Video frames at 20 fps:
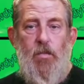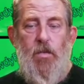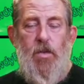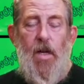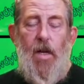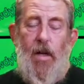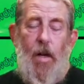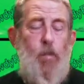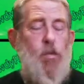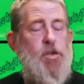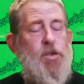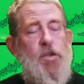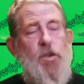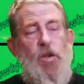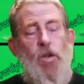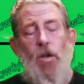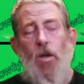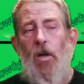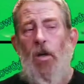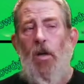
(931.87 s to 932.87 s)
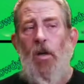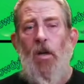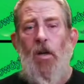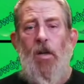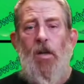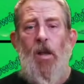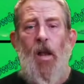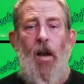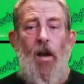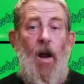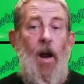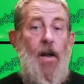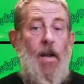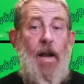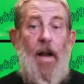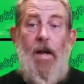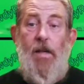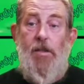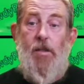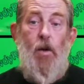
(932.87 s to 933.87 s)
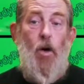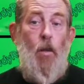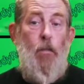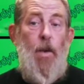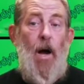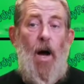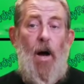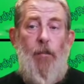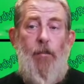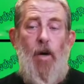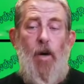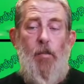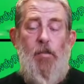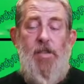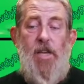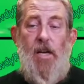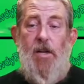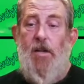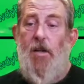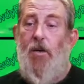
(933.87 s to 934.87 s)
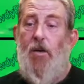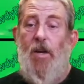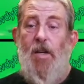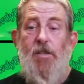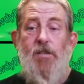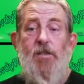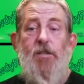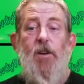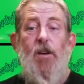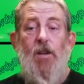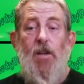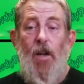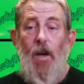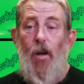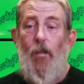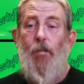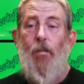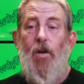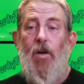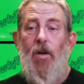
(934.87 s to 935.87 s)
And I'm sure a lot of guys are going to pop up and say, dude, that's fucked up.